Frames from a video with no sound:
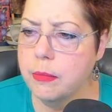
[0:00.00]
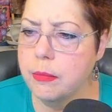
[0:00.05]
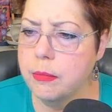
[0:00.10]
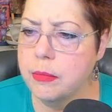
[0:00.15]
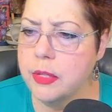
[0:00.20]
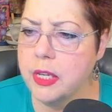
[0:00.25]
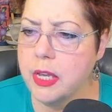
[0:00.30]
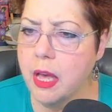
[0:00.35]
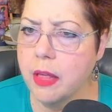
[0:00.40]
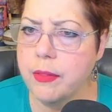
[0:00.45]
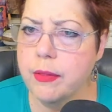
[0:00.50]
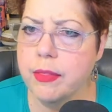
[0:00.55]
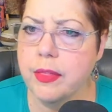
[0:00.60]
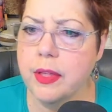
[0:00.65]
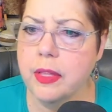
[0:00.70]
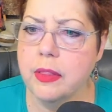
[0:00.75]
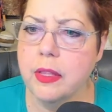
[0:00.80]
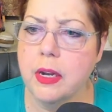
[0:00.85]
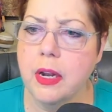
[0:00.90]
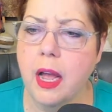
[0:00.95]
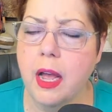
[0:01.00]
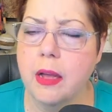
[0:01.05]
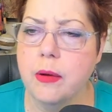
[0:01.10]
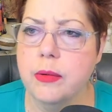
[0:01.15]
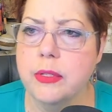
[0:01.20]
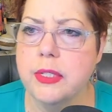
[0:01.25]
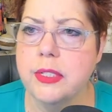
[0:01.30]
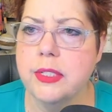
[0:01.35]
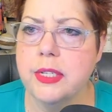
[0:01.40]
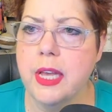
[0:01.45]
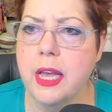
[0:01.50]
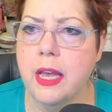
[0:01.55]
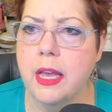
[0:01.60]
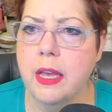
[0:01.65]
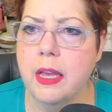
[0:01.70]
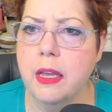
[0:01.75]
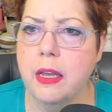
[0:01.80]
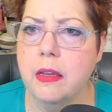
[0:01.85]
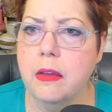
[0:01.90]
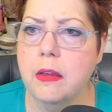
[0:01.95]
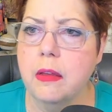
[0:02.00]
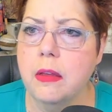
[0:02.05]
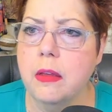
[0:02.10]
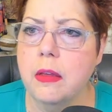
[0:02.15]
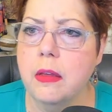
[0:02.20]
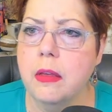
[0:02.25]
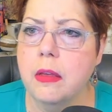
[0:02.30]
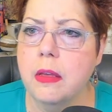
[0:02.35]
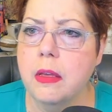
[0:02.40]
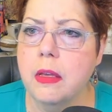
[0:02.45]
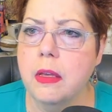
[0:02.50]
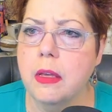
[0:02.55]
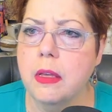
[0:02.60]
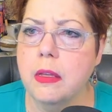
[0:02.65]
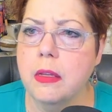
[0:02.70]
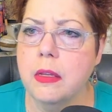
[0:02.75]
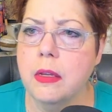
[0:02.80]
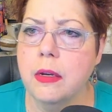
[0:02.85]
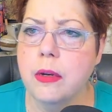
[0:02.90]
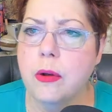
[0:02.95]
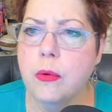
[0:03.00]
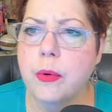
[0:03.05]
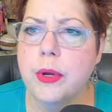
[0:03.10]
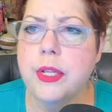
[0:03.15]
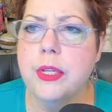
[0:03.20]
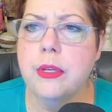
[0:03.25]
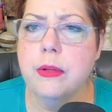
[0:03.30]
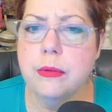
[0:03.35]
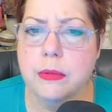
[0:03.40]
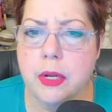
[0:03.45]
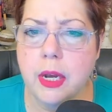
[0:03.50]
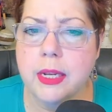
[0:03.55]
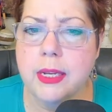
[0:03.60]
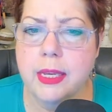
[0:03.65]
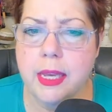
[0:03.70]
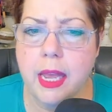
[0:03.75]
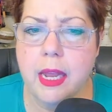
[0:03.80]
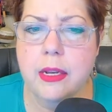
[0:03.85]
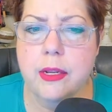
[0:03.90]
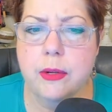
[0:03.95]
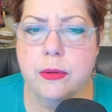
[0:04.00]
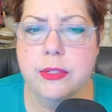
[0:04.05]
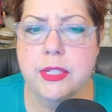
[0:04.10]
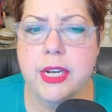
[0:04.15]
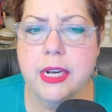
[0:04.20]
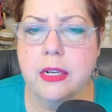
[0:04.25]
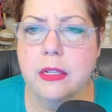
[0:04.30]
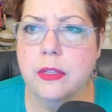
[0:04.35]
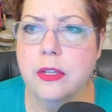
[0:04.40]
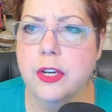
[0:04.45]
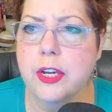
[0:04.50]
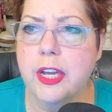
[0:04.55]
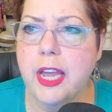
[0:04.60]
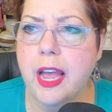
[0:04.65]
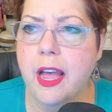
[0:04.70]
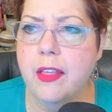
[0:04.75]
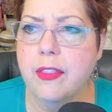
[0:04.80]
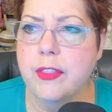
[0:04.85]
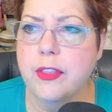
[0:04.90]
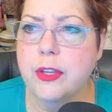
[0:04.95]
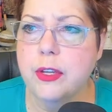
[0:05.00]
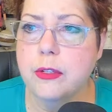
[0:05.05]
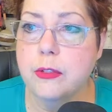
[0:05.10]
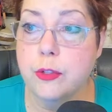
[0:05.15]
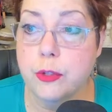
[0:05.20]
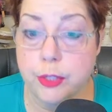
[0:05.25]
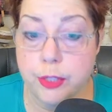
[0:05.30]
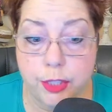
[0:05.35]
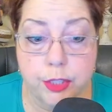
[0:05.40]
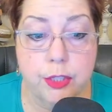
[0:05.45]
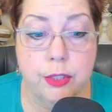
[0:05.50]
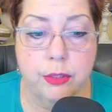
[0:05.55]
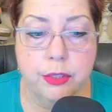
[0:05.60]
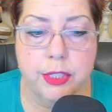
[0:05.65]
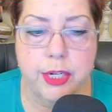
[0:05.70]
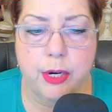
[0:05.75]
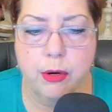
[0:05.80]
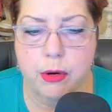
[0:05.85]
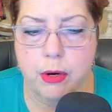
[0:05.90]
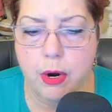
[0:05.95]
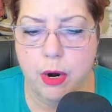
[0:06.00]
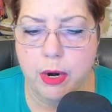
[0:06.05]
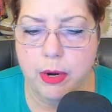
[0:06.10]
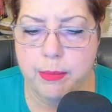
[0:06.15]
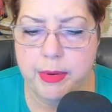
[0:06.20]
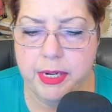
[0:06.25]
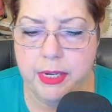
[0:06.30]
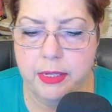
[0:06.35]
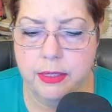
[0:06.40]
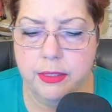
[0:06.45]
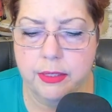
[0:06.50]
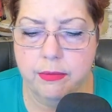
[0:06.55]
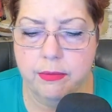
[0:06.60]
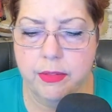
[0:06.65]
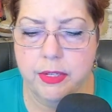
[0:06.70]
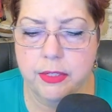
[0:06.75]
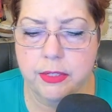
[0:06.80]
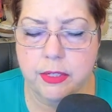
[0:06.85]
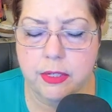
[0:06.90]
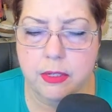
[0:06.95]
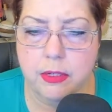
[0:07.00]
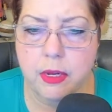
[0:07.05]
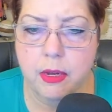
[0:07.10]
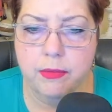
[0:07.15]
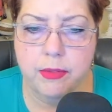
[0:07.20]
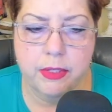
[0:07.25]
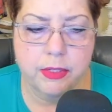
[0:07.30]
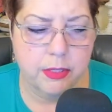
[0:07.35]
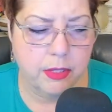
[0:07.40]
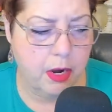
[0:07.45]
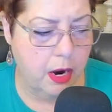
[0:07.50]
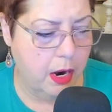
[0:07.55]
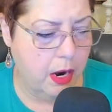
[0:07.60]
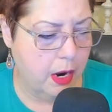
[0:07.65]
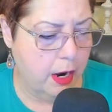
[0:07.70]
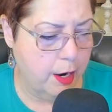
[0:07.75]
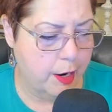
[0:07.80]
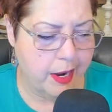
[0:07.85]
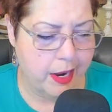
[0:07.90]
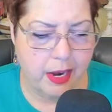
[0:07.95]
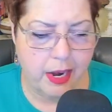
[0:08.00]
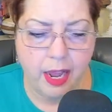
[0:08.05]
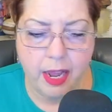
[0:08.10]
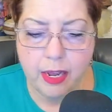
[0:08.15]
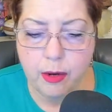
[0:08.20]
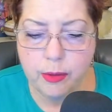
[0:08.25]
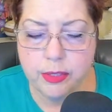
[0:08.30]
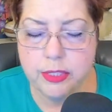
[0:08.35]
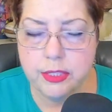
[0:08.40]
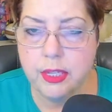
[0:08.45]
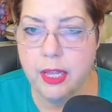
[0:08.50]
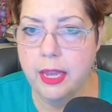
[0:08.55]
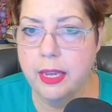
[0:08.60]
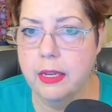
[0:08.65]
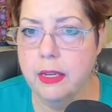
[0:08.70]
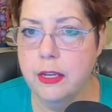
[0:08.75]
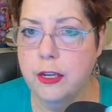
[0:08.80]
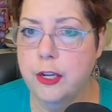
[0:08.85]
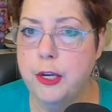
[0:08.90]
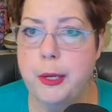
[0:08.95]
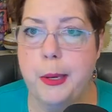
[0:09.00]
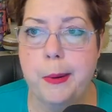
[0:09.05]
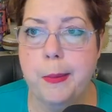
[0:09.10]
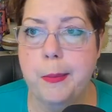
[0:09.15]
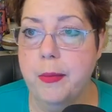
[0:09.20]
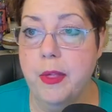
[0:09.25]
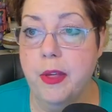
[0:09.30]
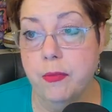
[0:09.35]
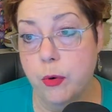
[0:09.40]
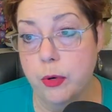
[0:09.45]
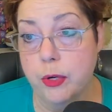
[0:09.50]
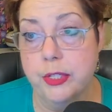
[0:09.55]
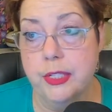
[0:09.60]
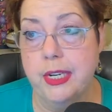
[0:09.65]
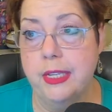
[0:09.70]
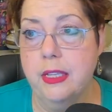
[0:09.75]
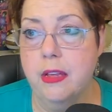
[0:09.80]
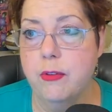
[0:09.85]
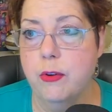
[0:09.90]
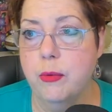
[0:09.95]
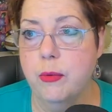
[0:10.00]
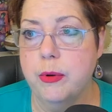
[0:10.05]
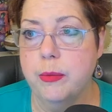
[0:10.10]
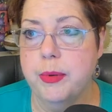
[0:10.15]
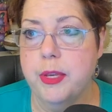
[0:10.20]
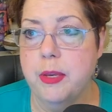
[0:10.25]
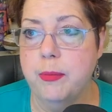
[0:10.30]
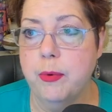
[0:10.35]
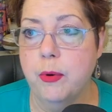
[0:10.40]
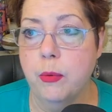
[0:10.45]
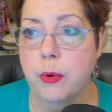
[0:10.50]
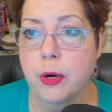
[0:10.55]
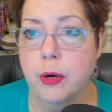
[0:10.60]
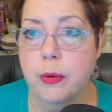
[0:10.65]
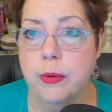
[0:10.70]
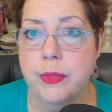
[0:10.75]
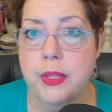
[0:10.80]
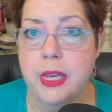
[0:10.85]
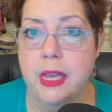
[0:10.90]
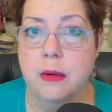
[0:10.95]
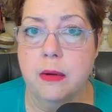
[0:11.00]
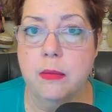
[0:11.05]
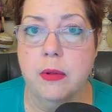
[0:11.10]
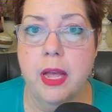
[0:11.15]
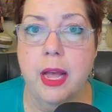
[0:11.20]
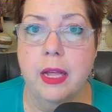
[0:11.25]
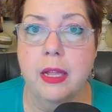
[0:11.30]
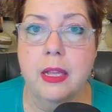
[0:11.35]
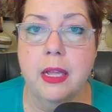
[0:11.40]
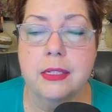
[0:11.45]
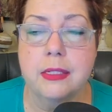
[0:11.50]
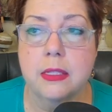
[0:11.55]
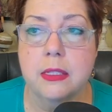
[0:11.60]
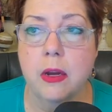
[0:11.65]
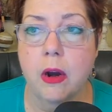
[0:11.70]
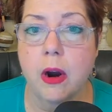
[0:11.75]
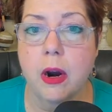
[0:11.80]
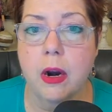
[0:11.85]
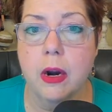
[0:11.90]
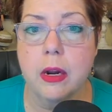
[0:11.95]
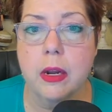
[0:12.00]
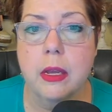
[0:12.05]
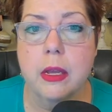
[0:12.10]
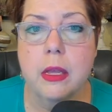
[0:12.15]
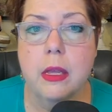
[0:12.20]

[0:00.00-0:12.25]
the other thing that I would say, you know, when you, again, you take a look at the traditional tarot card meanings of this card. And I always like, you know, of course I love it when people work with the animal allies in the arc,